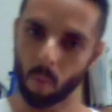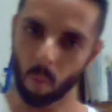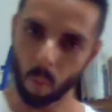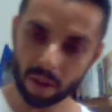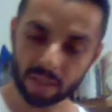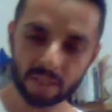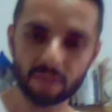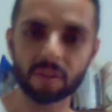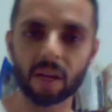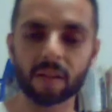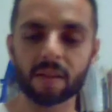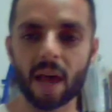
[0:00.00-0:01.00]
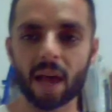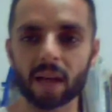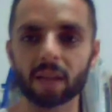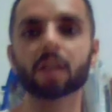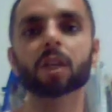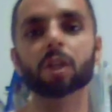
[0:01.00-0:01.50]
Once you've done that,
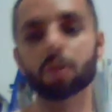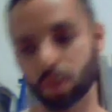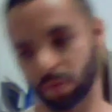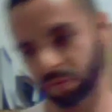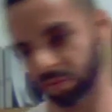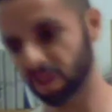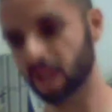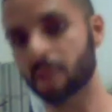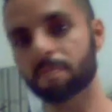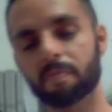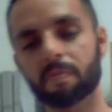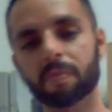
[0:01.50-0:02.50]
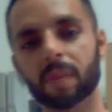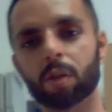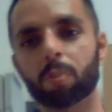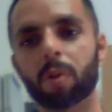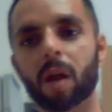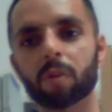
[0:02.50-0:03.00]
you need to fill up your
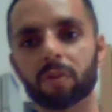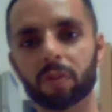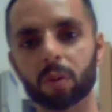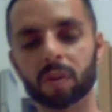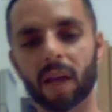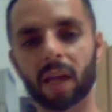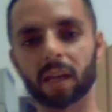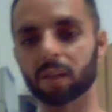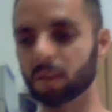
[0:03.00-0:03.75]
primary fuel tank.